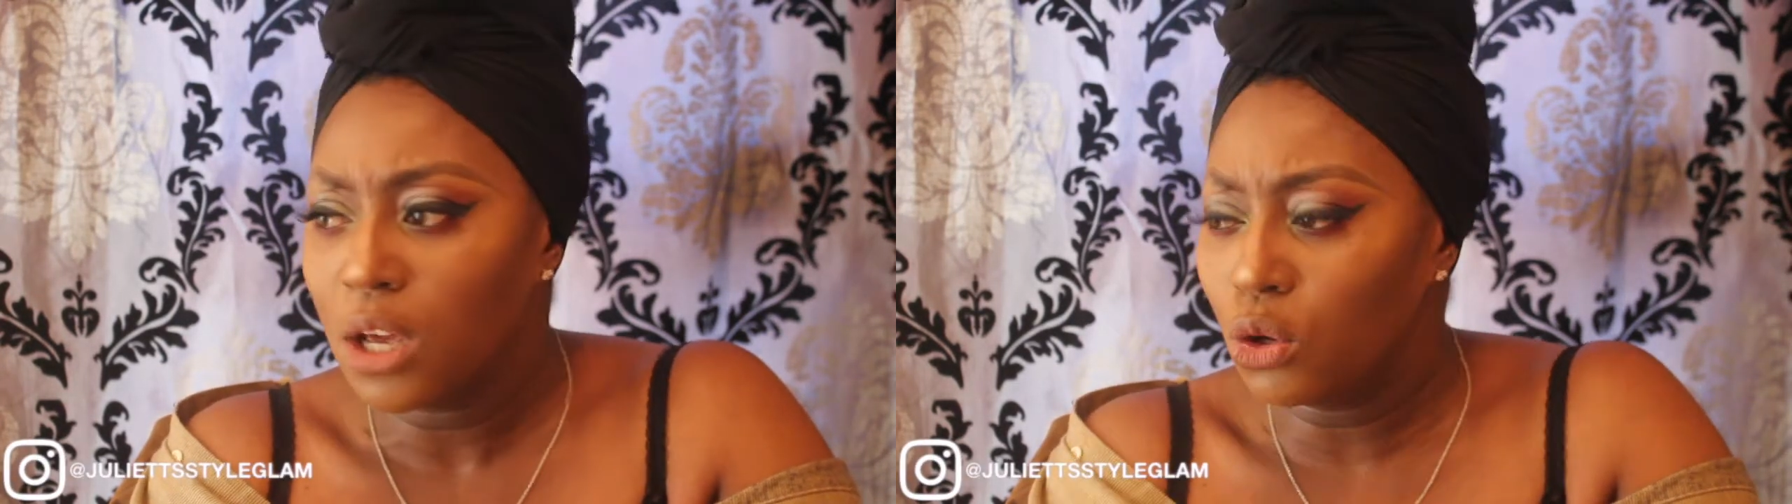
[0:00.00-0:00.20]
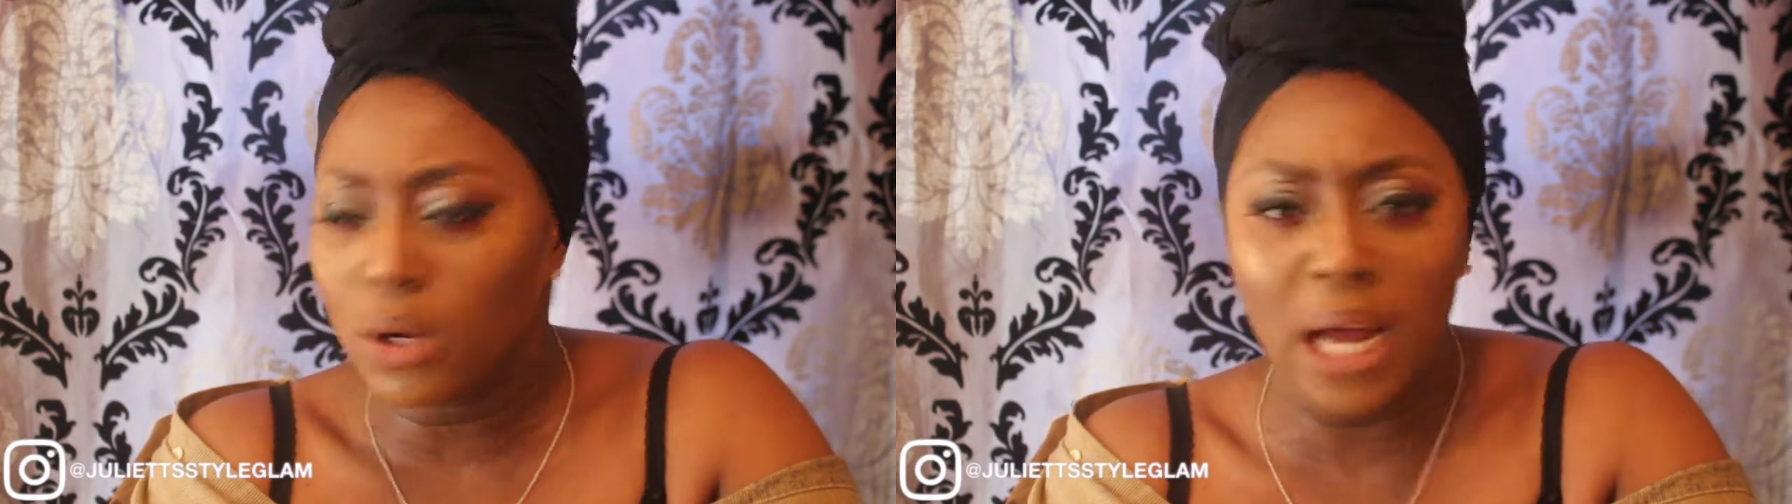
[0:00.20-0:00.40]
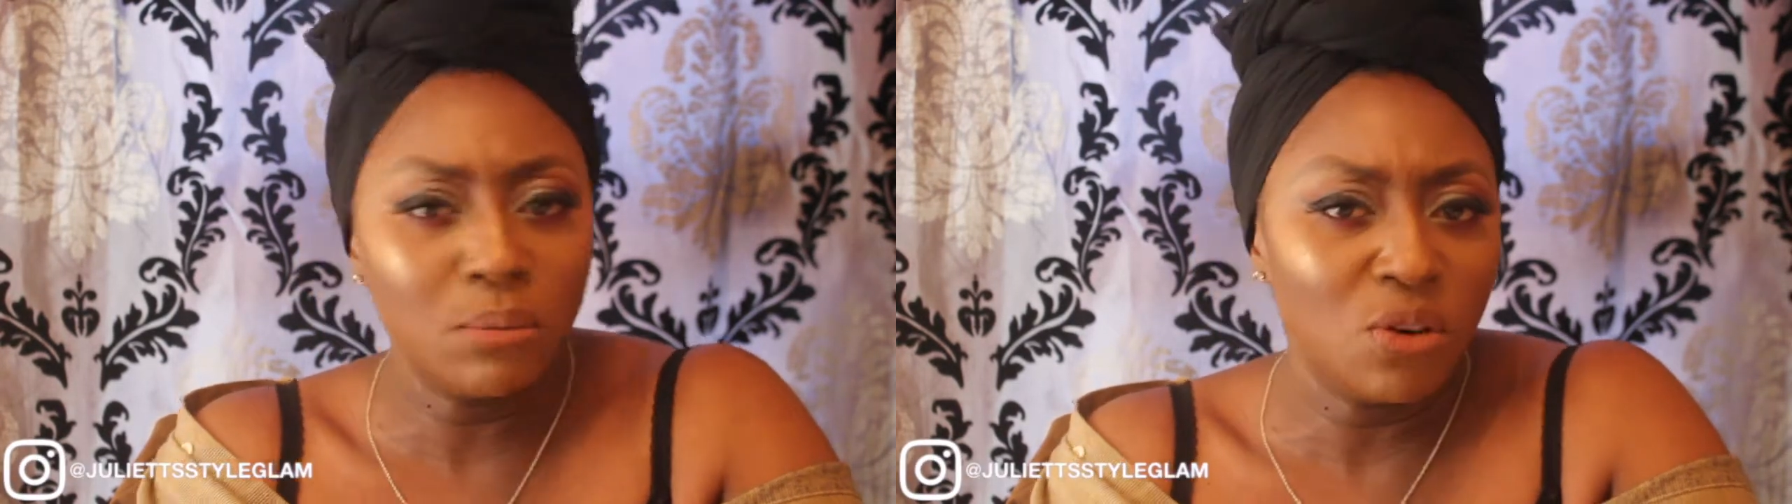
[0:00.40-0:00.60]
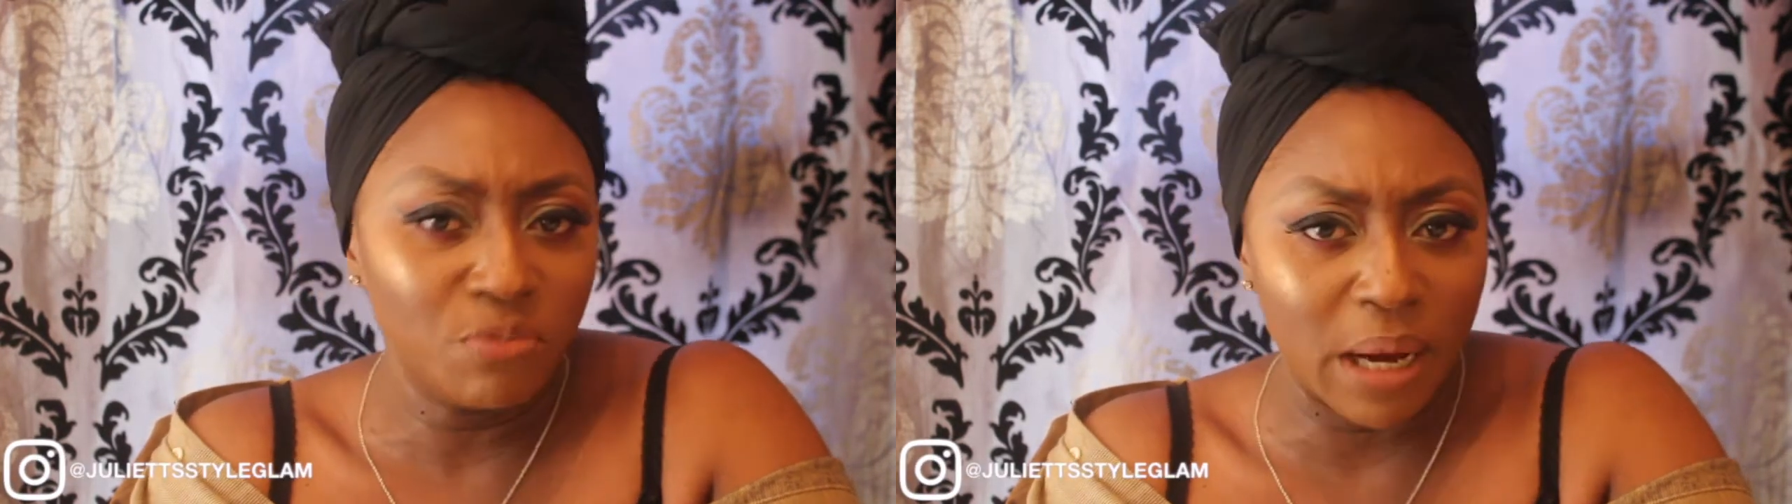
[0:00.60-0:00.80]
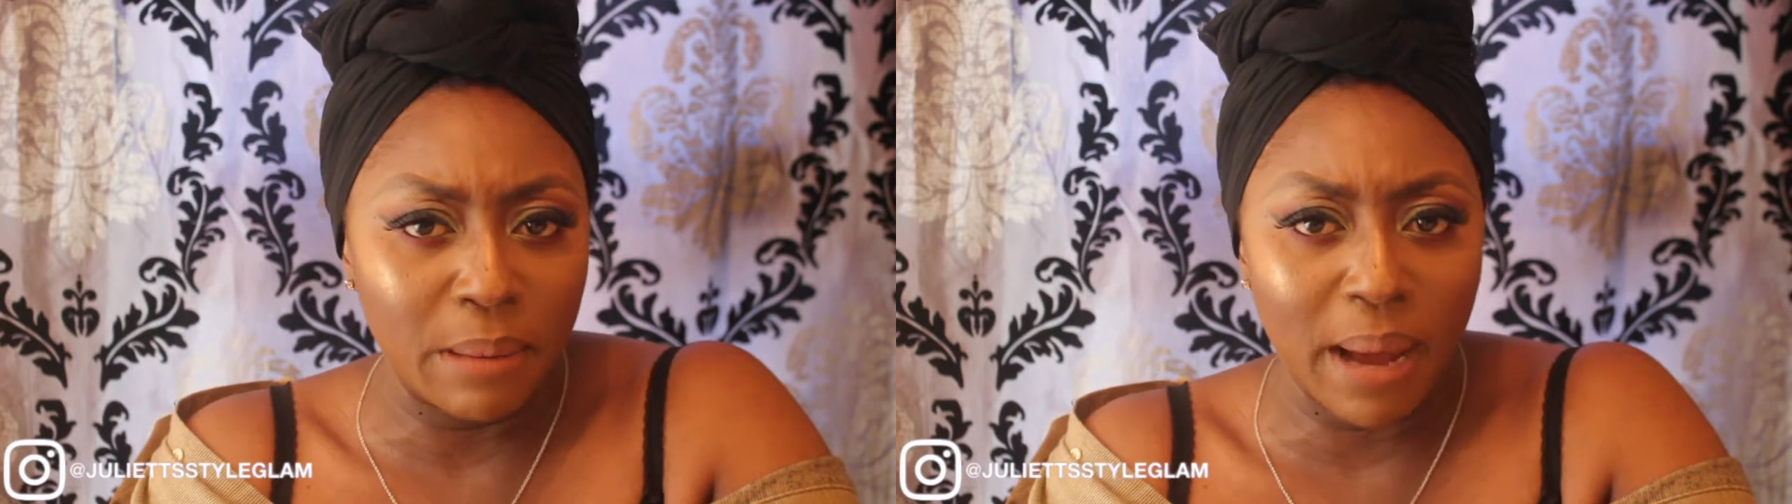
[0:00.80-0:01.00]
you can
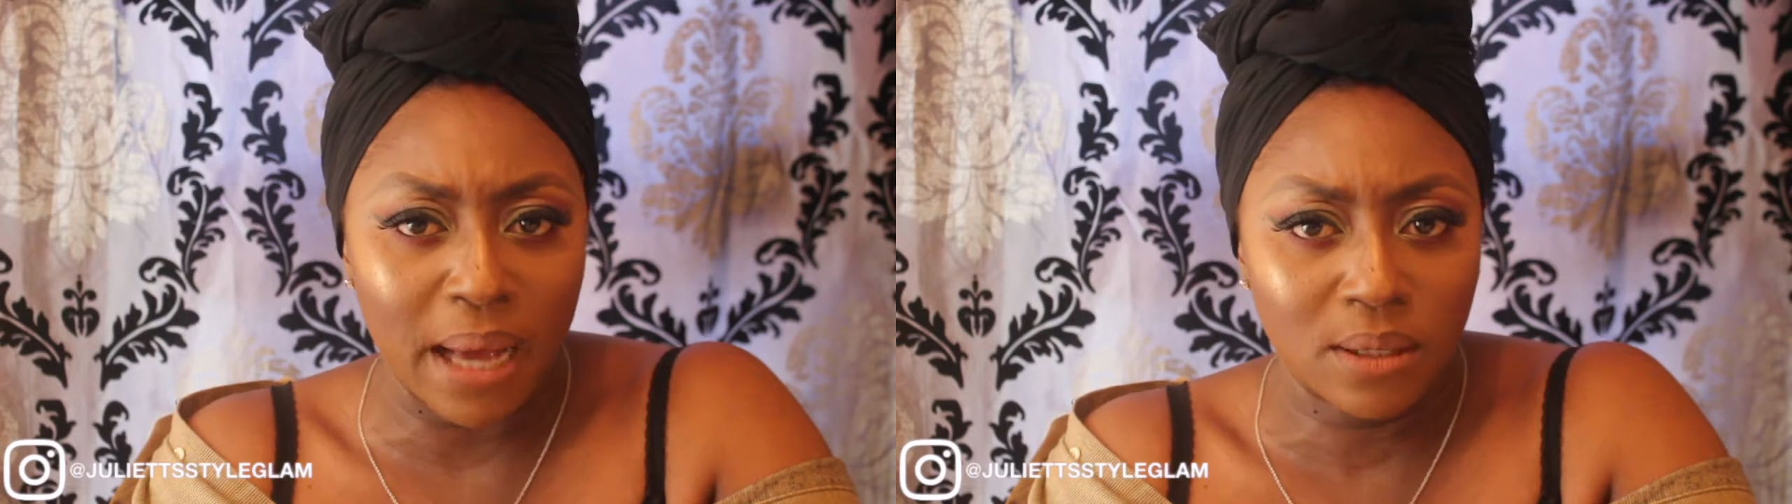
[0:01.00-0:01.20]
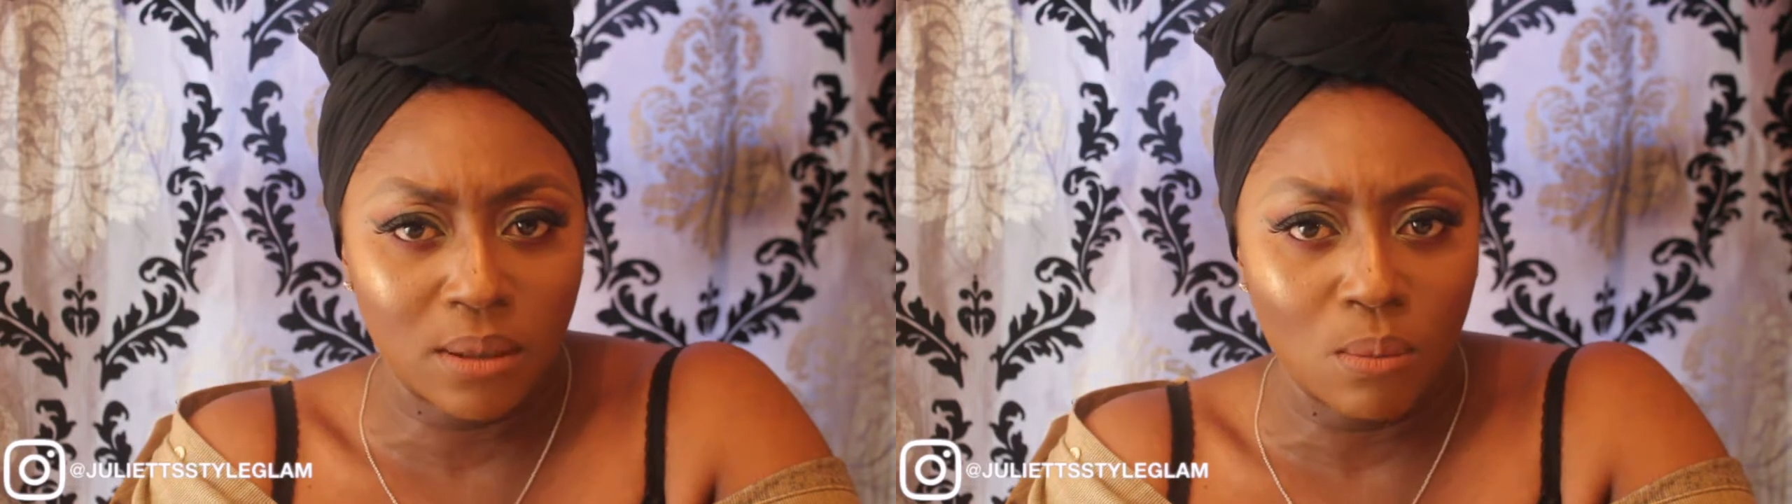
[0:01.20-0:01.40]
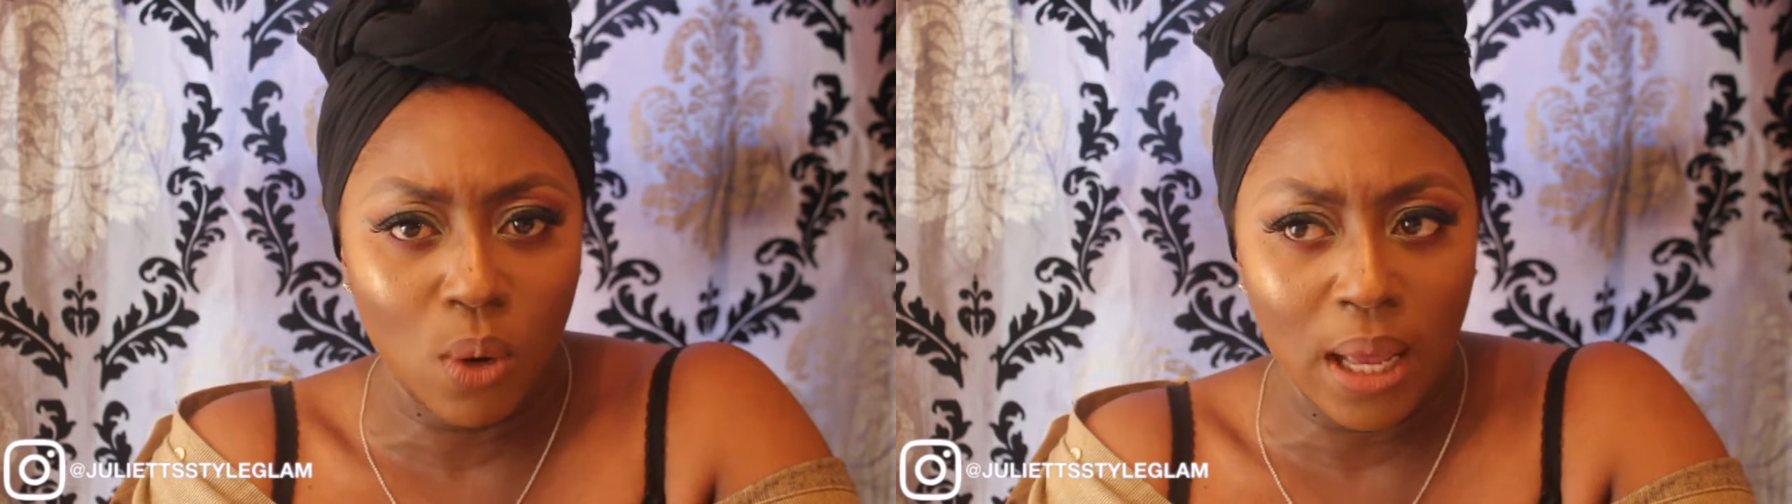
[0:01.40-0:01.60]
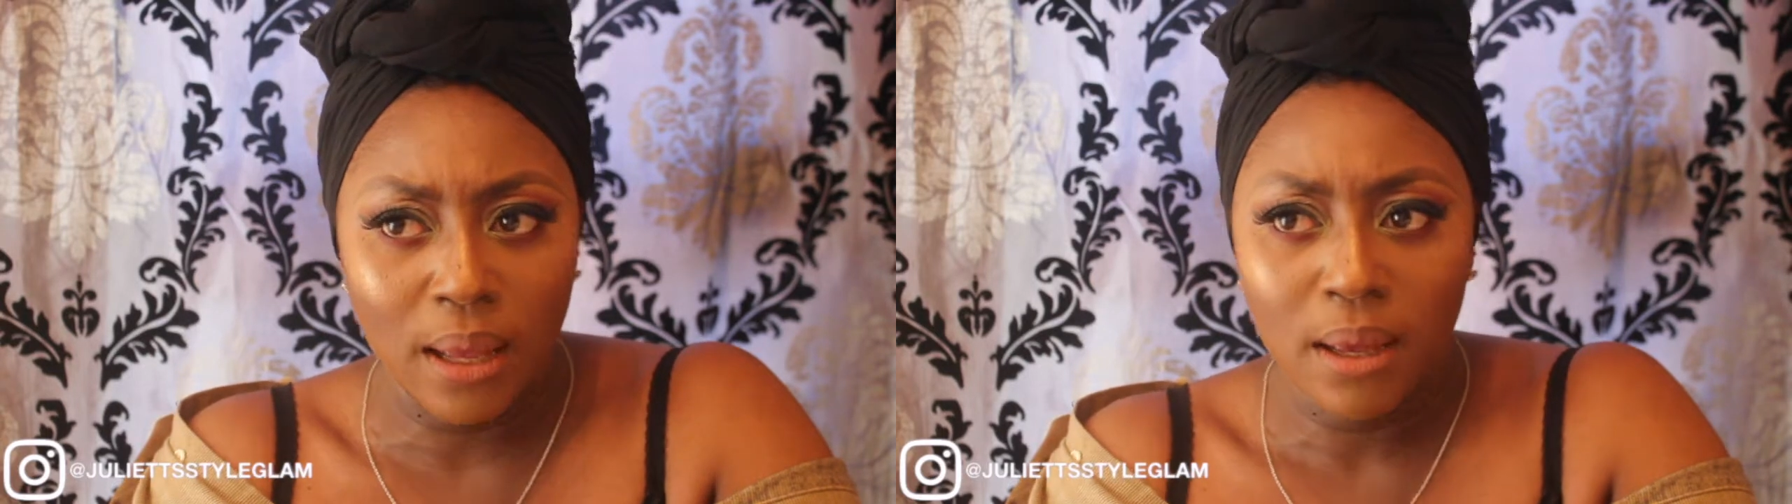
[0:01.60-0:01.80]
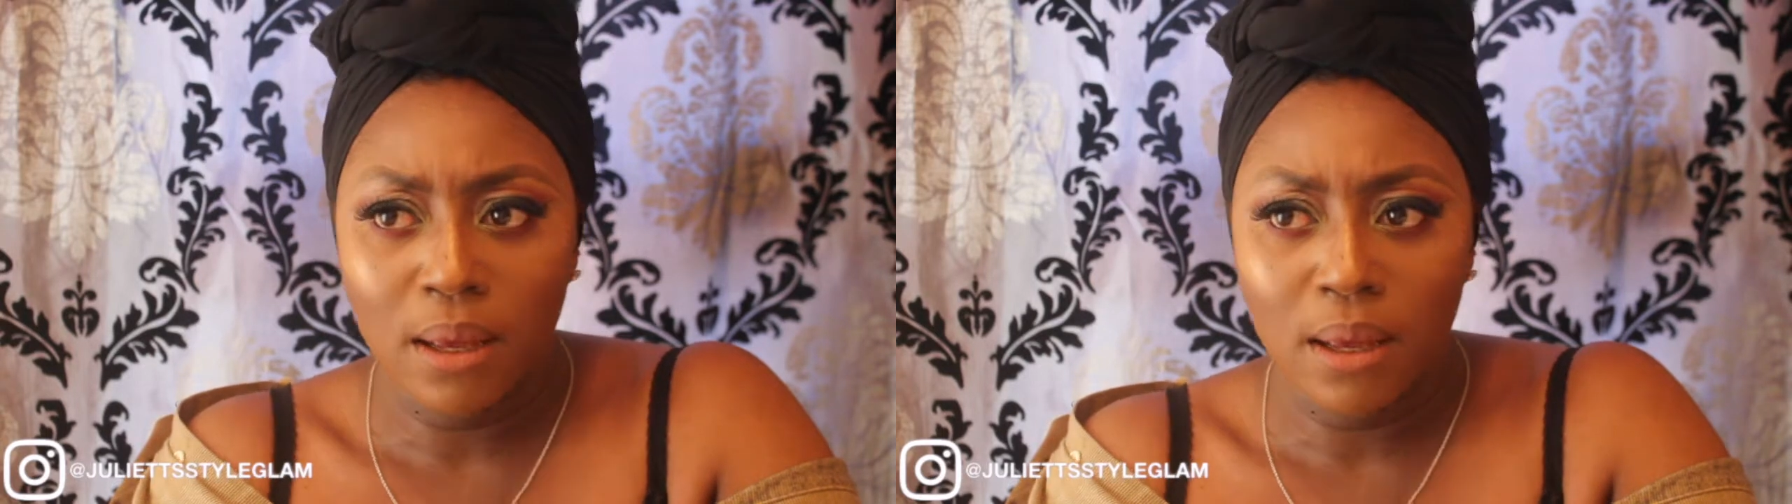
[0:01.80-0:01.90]
move my bag somewhere,